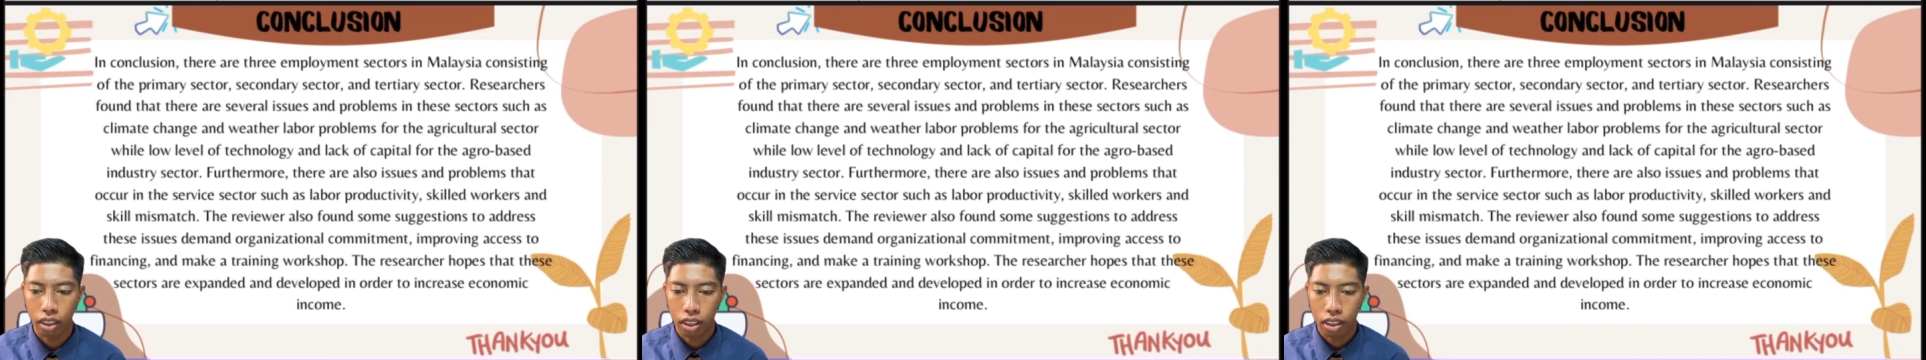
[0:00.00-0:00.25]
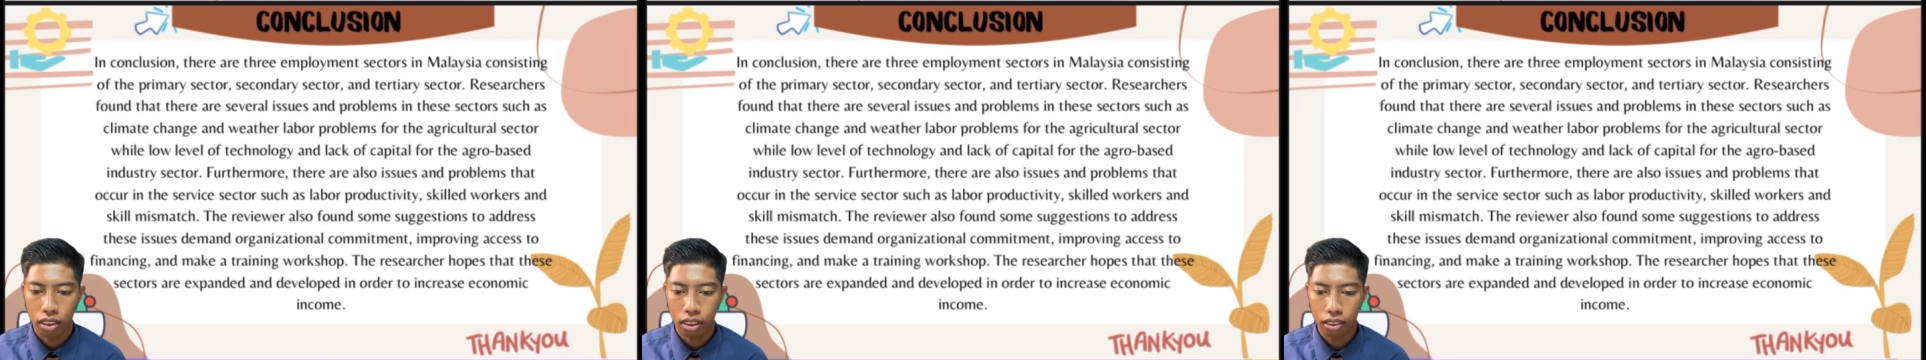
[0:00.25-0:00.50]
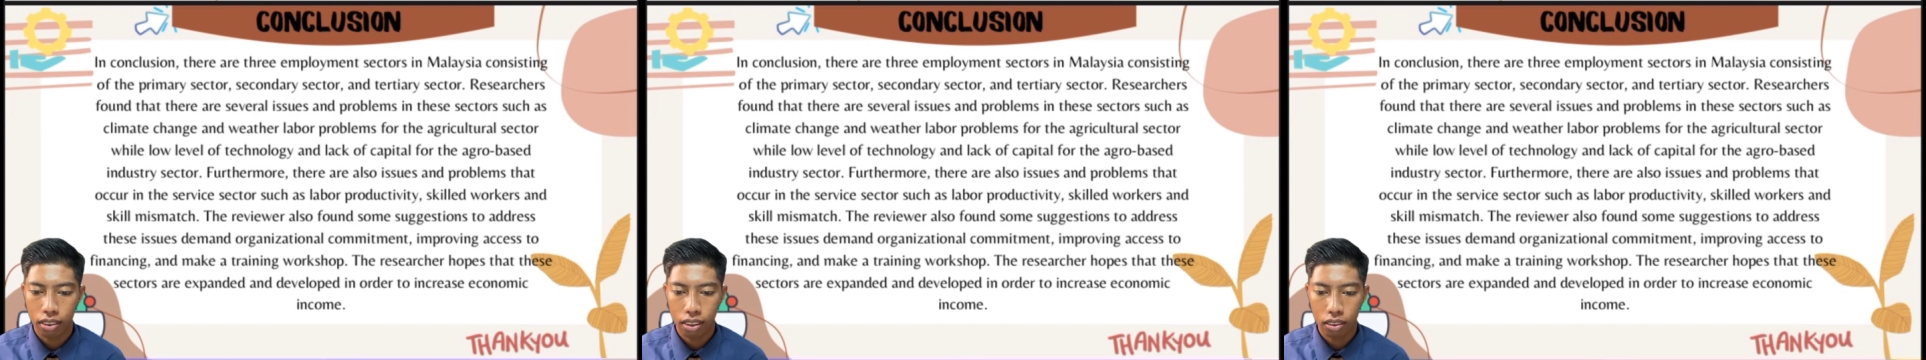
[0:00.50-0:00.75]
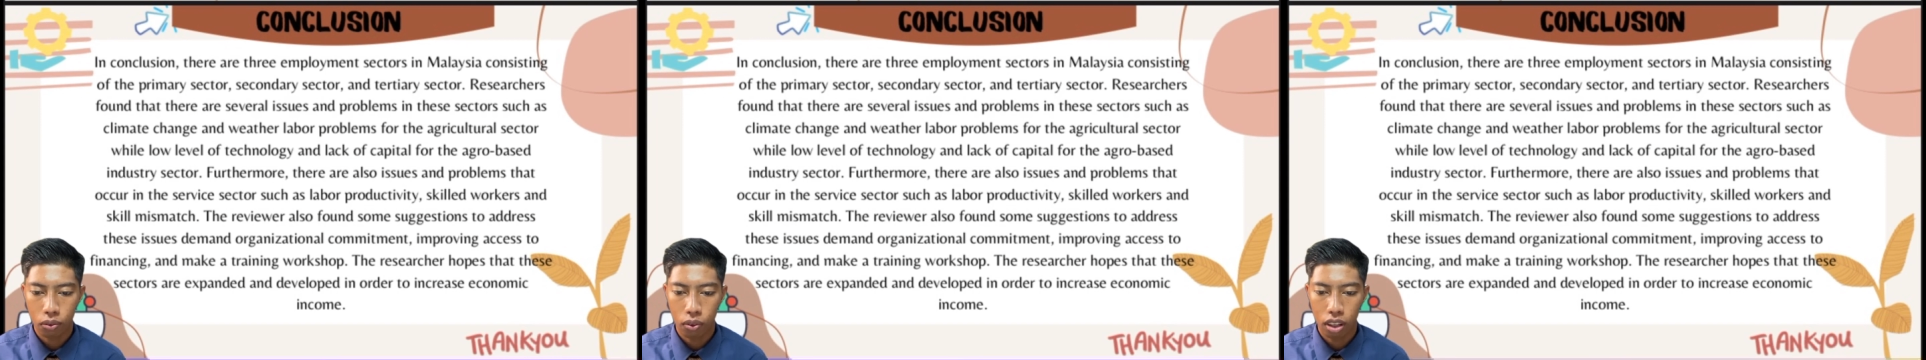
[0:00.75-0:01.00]
Research
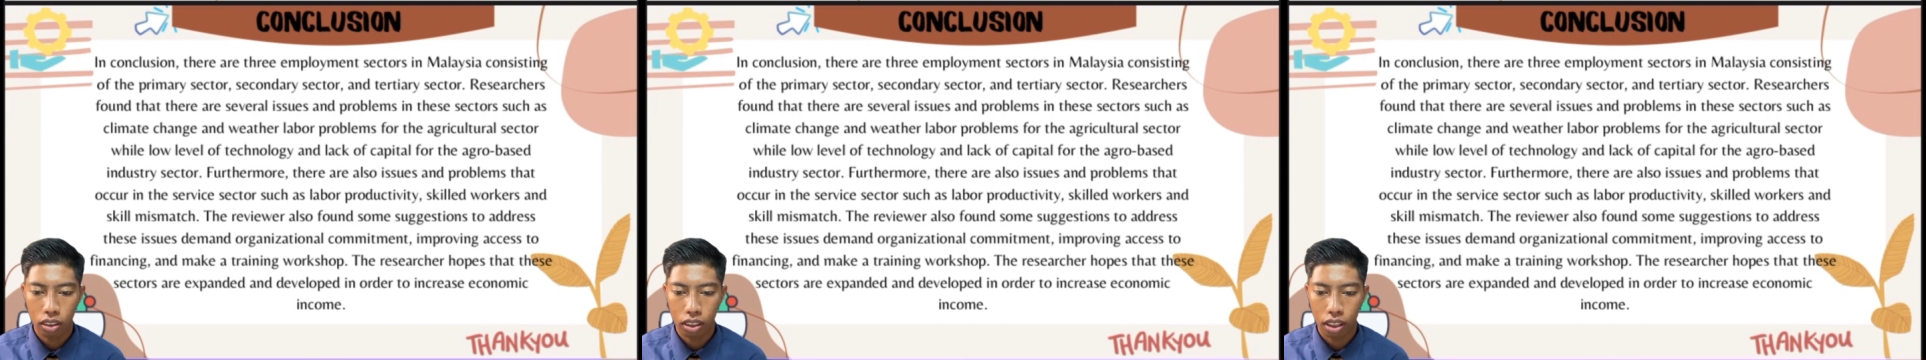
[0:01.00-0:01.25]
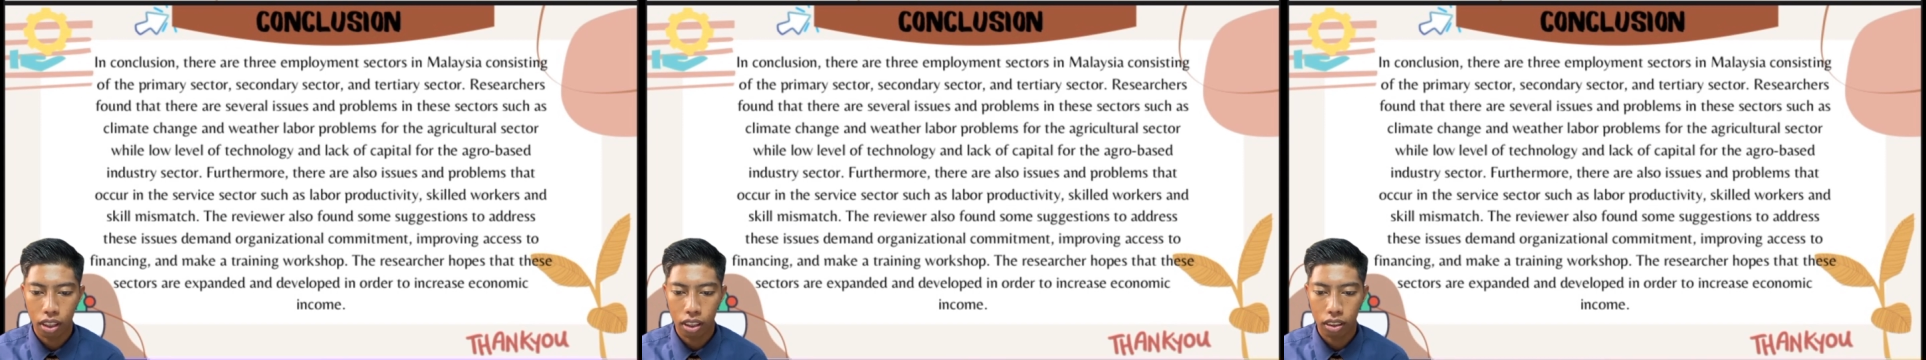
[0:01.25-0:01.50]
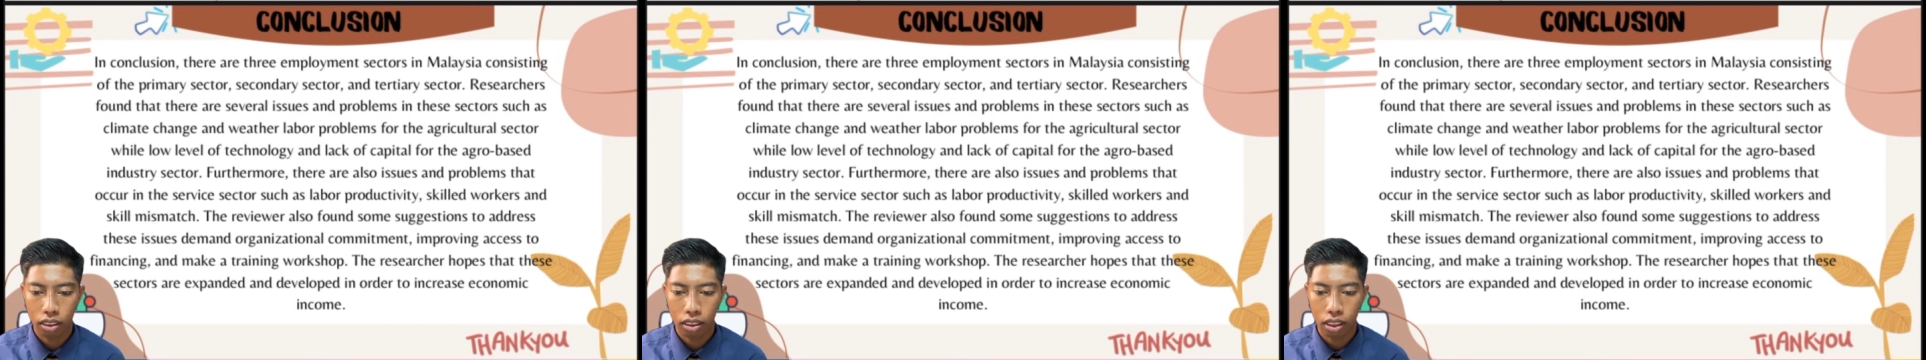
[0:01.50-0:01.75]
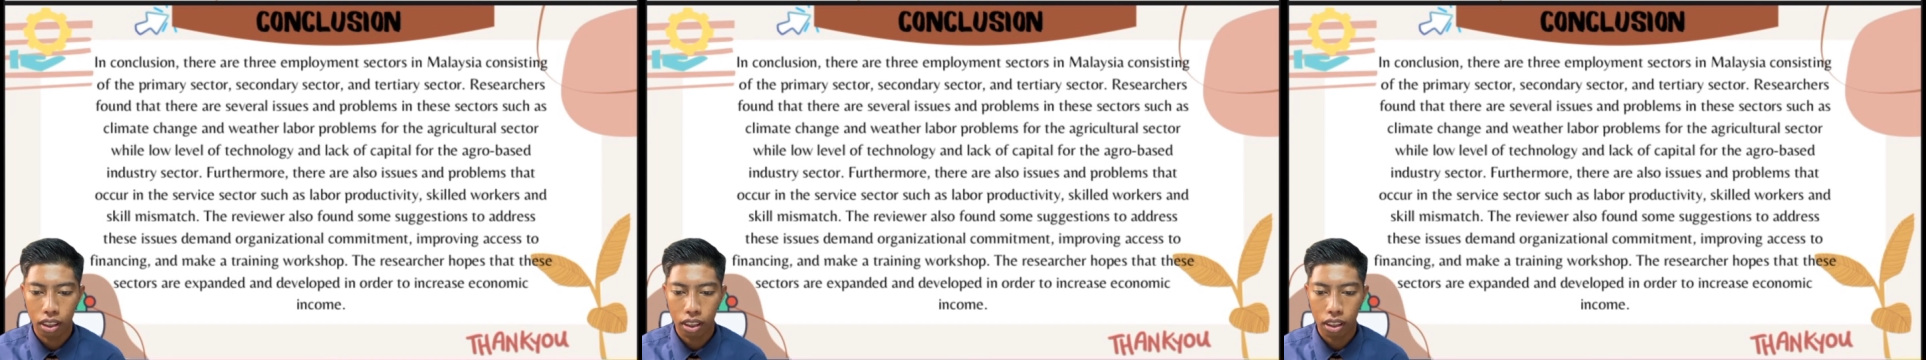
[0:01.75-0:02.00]
found that
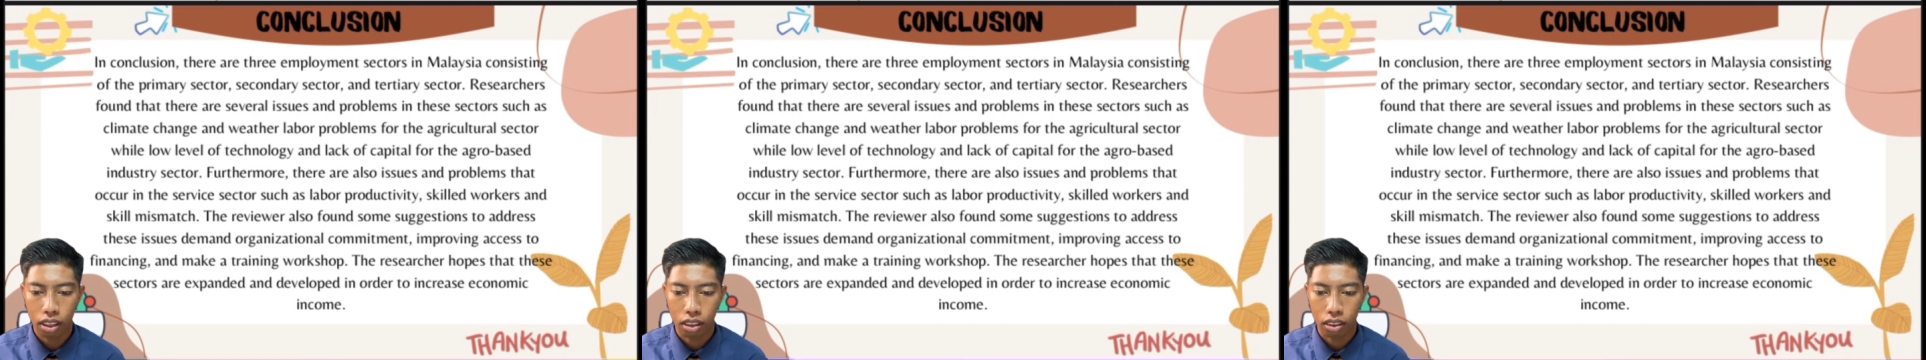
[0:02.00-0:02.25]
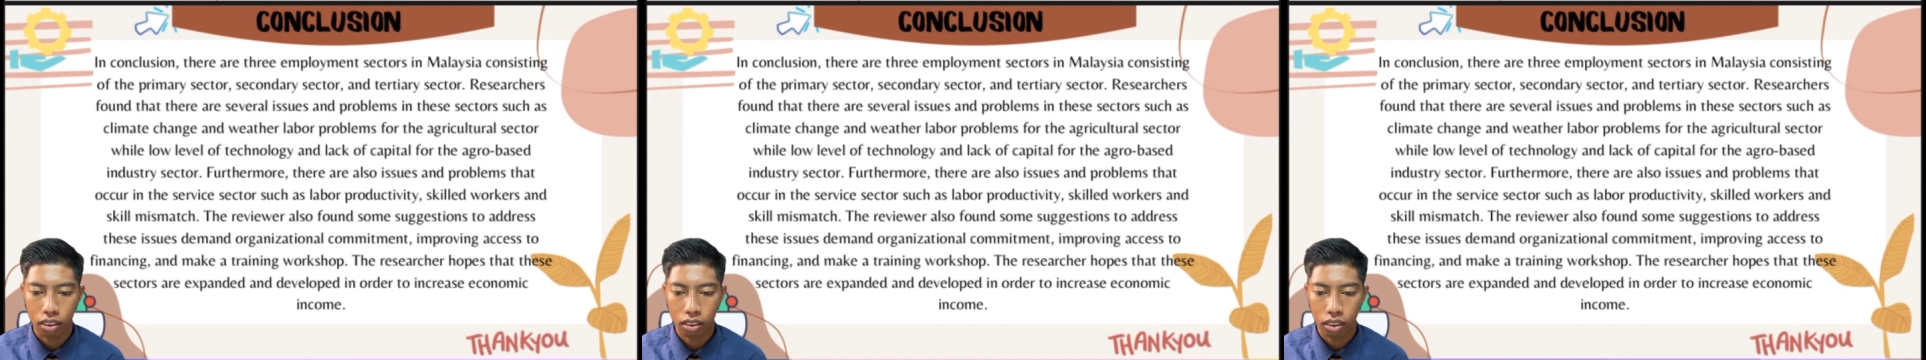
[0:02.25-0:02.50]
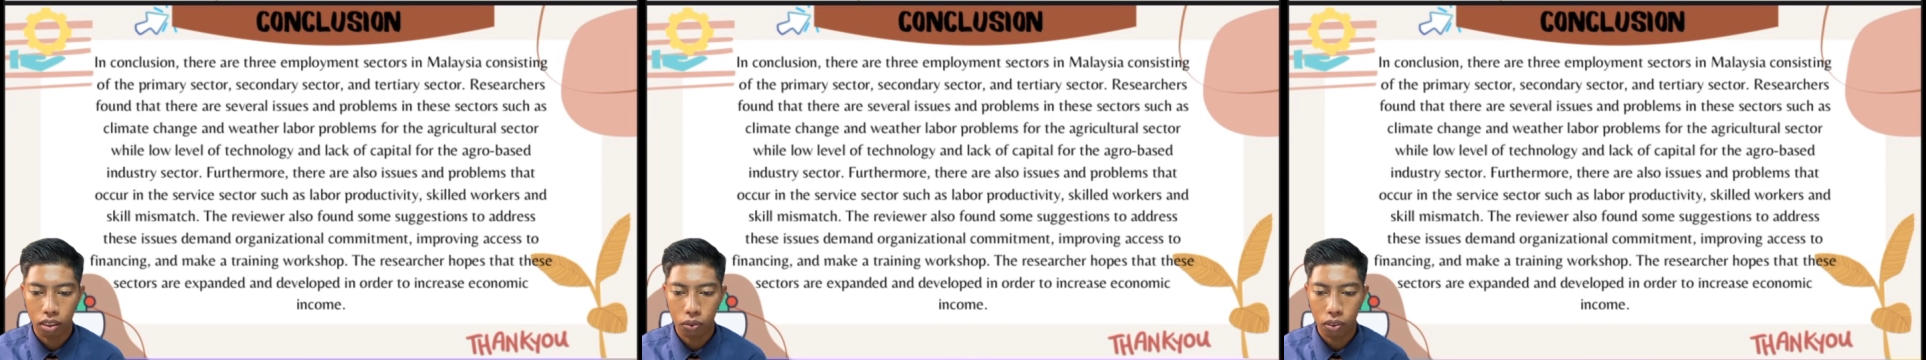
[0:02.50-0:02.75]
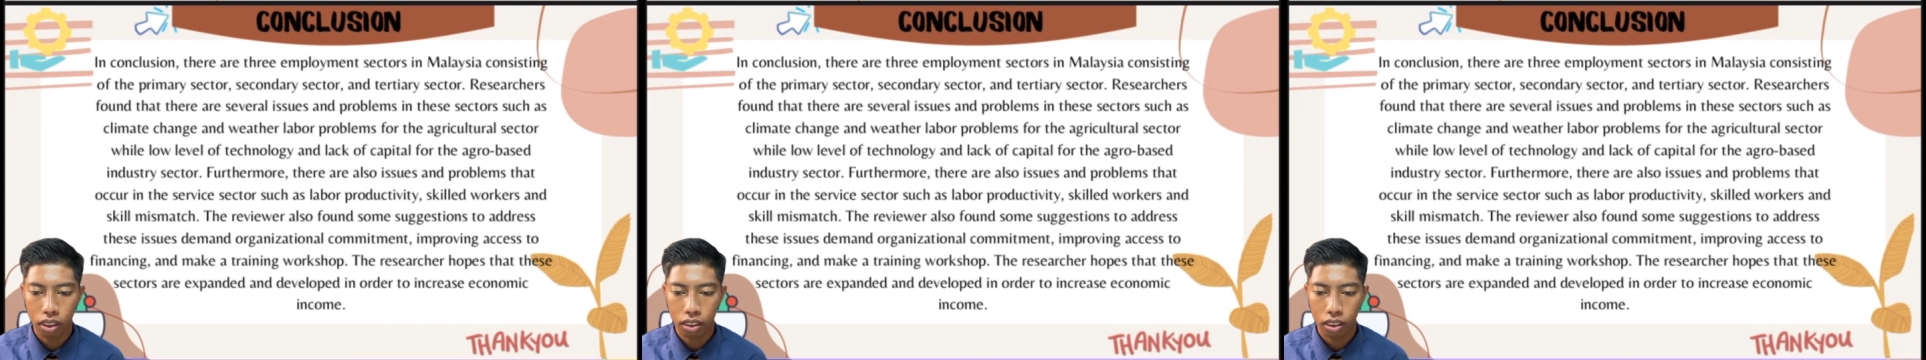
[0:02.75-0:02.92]
there are several